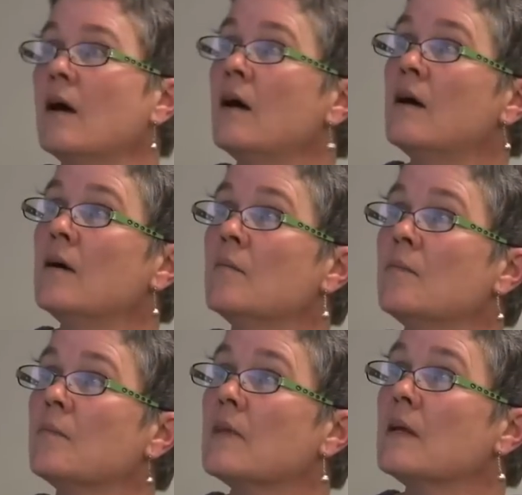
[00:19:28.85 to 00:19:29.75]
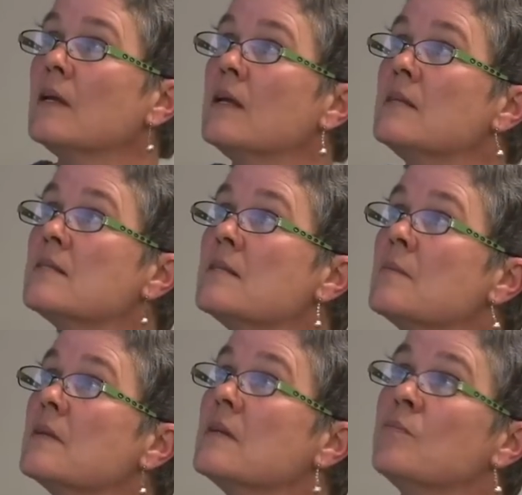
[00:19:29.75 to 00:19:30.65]
And here's
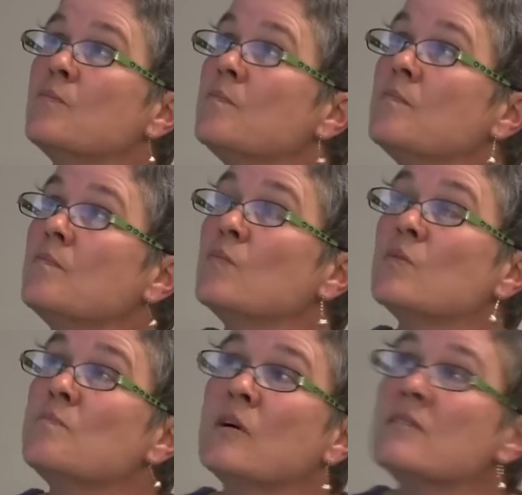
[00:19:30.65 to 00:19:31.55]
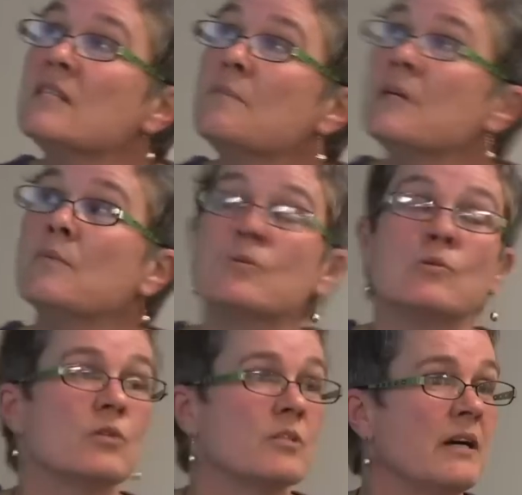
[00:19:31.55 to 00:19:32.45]
some. It was mostly people
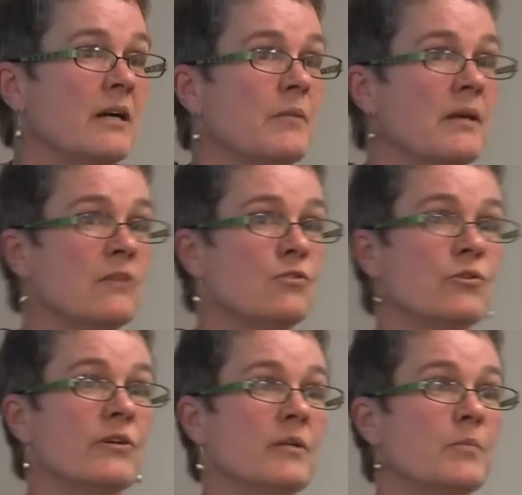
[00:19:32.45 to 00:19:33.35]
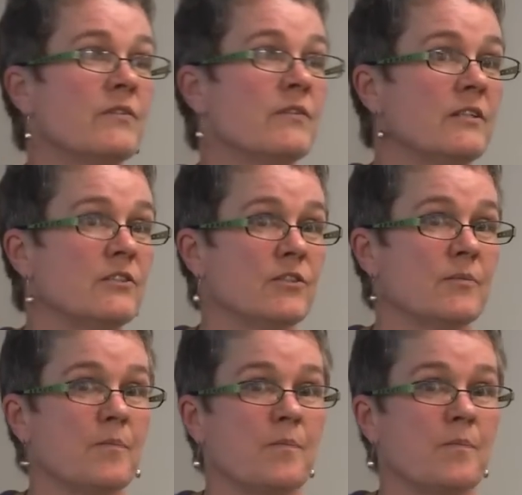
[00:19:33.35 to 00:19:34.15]
talked about it being a joy and a privilege.